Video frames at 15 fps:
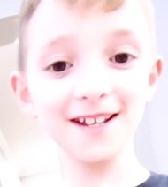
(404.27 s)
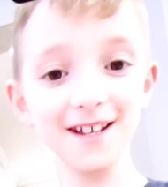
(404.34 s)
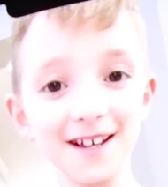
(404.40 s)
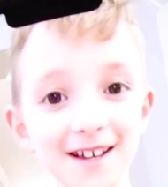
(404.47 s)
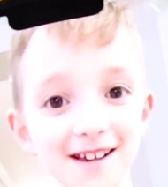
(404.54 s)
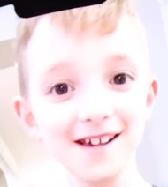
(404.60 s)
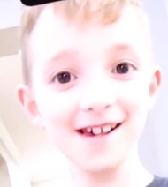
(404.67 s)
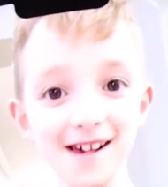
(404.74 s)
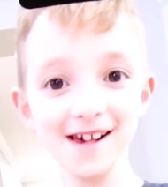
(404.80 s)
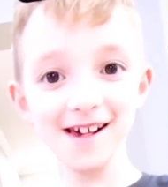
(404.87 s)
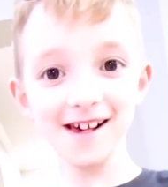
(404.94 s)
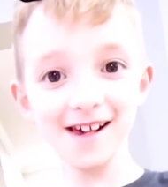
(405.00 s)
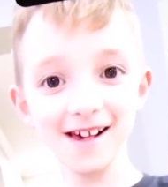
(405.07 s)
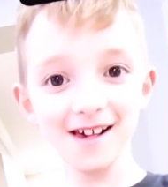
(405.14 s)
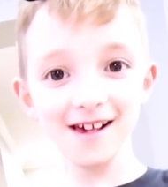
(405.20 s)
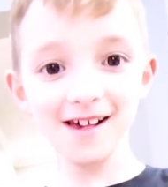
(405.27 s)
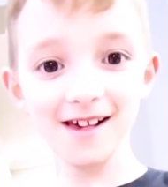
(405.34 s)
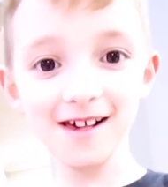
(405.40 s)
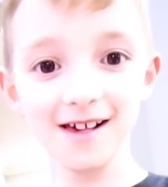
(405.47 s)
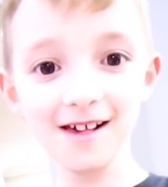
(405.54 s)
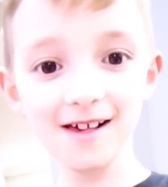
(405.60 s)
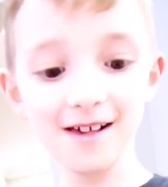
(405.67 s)
What did Momo get
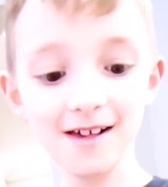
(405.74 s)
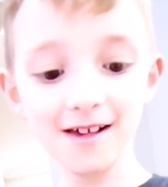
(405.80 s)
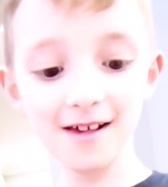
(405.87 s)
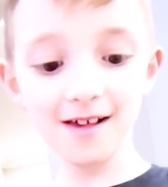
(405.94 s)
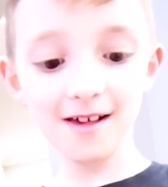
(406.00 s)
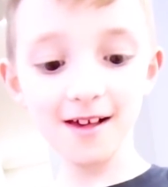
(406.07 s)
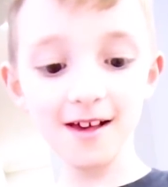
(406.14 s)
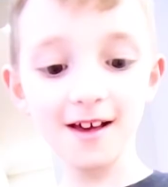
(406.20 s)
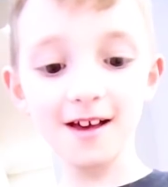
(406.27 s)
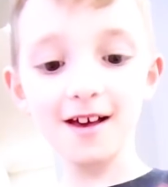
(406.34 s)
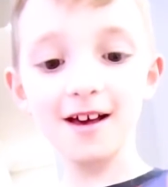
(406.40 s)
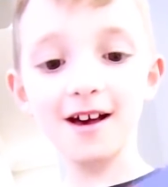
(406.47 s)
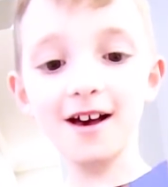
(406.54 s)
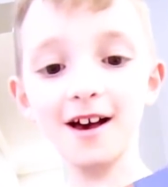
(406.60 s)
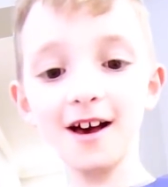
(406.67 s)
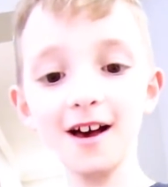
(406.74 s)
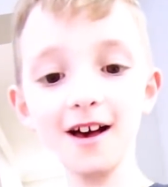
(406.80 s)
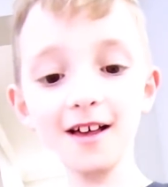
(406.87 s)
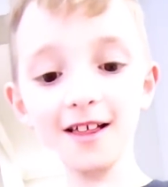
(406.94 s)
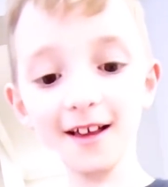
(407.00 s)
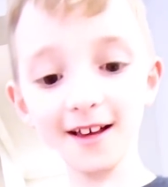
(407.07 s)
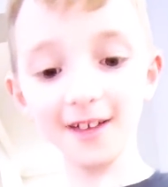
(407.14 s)
you? What is that?
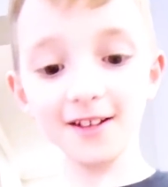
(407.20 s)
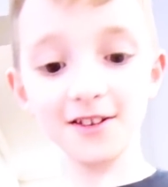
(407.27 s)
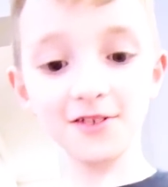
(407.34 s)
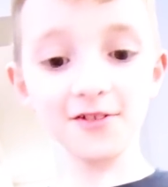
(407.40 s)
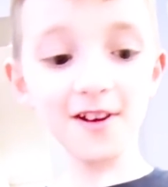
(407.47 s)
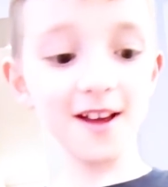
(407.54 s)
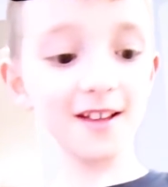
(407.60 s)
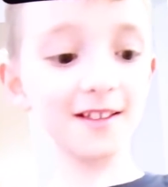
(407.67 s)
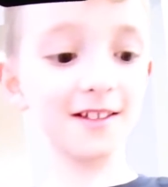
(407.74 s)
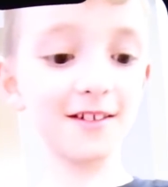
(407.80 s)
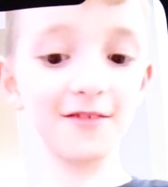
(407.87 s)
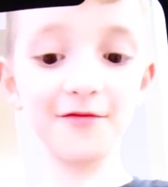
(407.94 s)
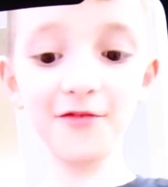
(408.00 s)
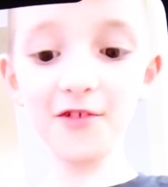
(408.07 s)
I like a trans.